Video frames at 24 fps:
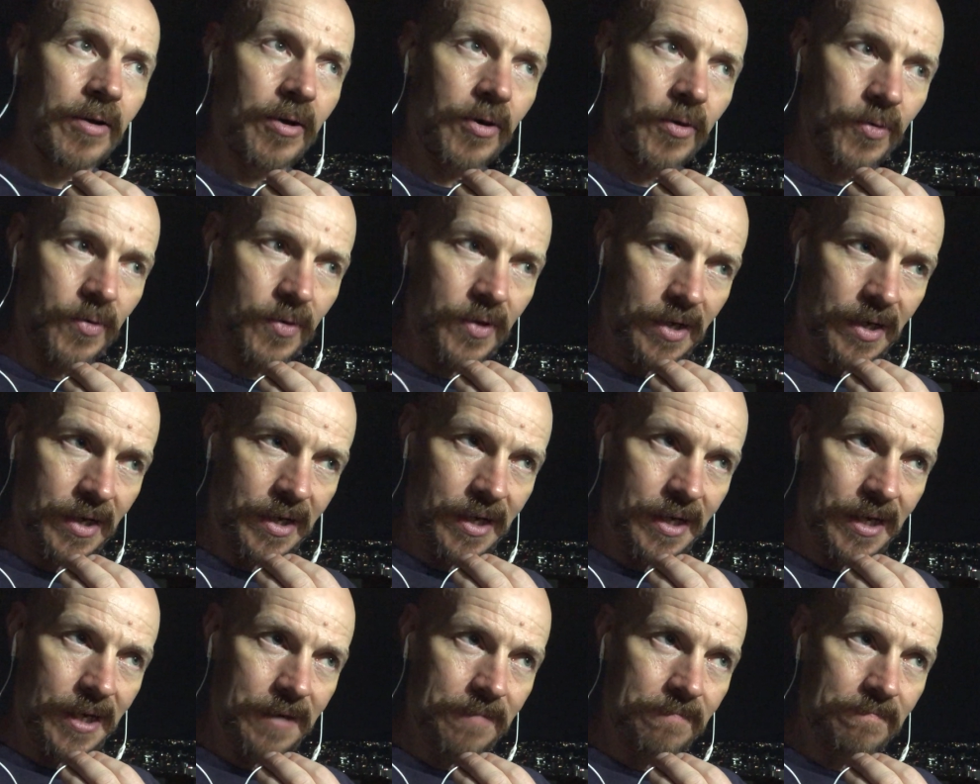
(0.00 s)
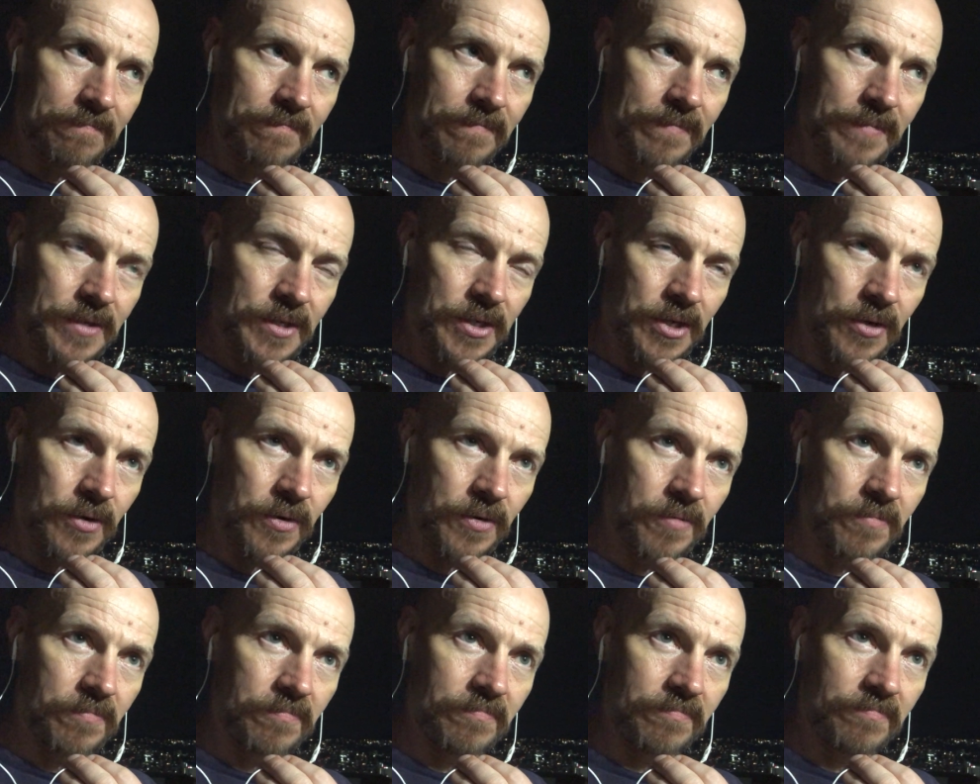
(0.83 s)
Okay,
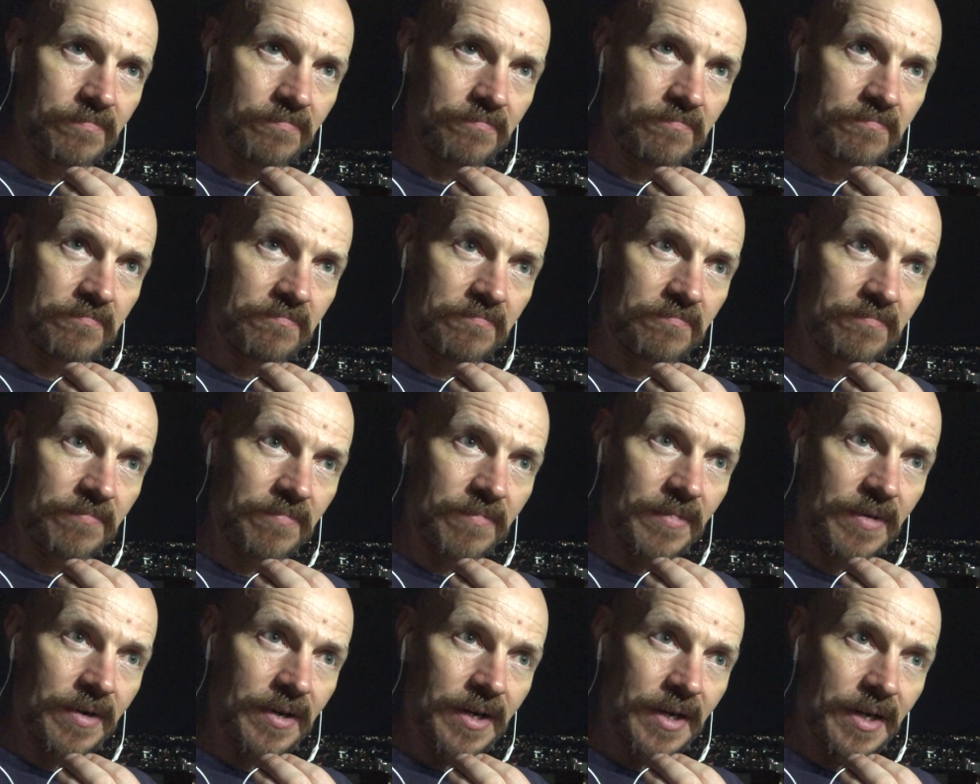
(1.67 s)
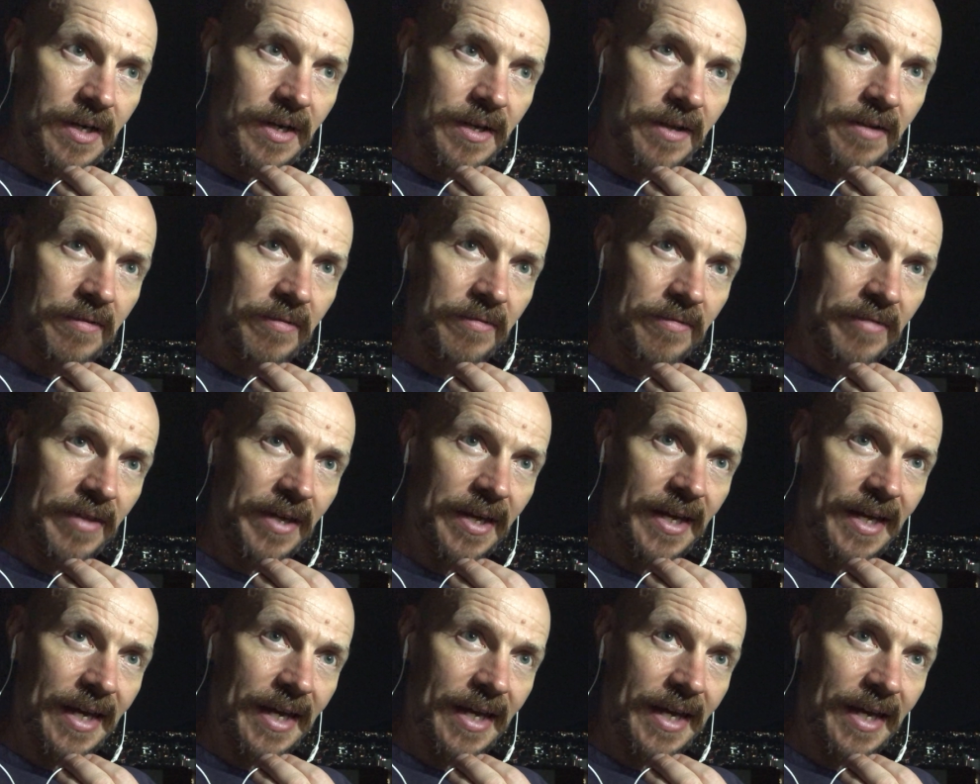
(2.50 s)
so think